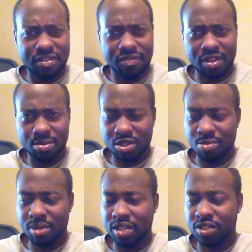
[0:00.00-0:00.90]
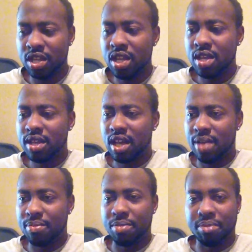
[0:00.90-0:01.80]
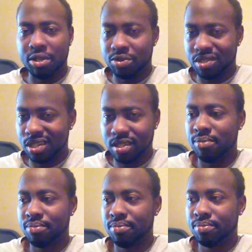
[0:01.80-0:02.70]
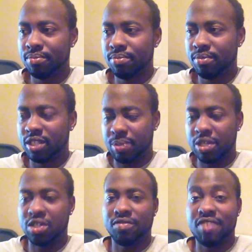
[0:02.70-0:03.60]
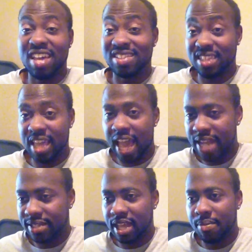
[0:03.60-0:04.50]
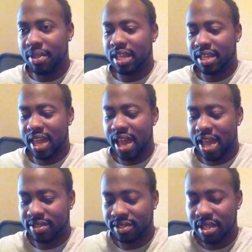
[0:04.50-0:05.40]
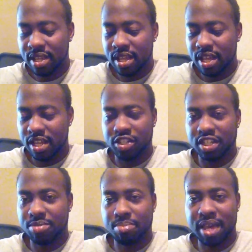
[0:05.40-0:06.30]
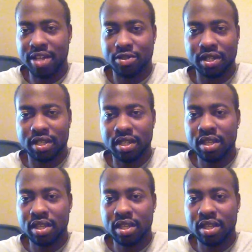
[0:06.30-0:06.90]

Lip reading: the film so much. The music, the special effects, the acting, that cast, Jason Patric,